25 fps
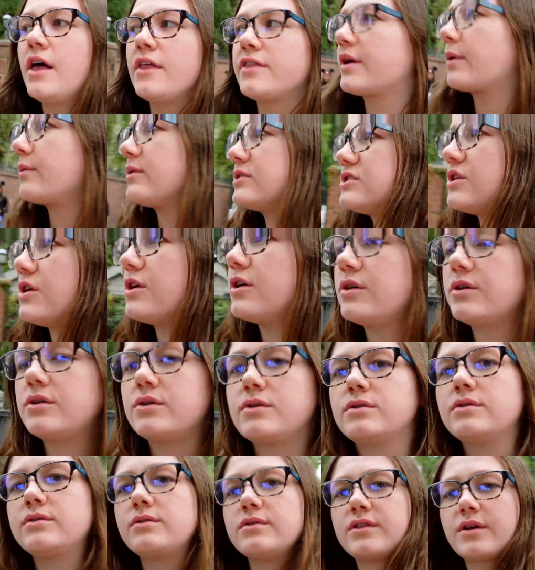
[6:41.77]
there was
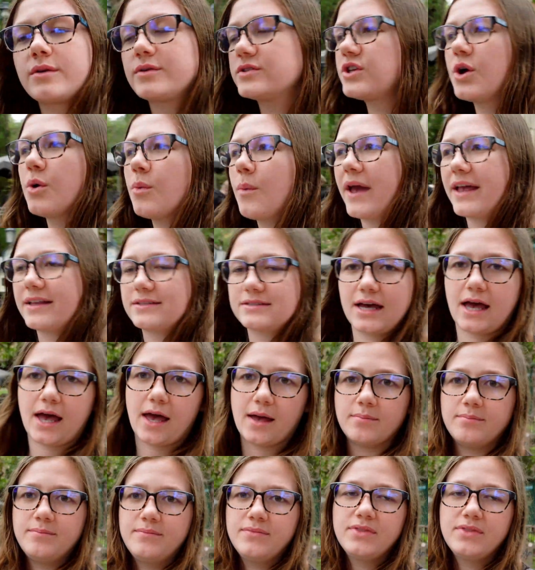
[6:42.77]
no wait
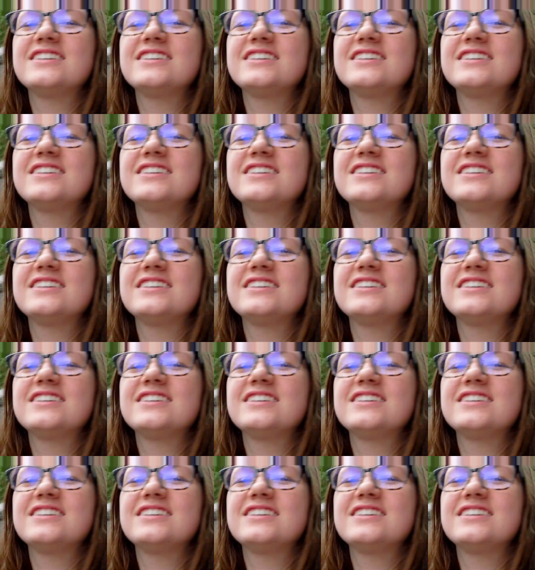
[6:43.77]
time.